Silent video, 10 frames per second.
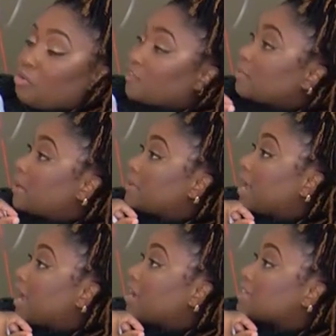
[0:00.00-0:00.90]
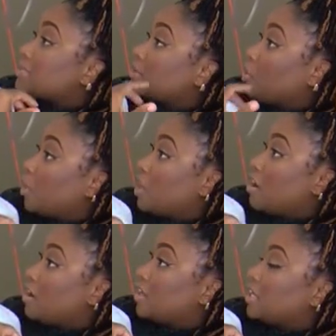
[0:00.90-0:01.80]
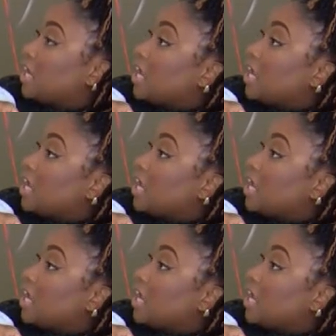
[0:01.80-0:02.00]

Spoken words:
aware of maternal mortality.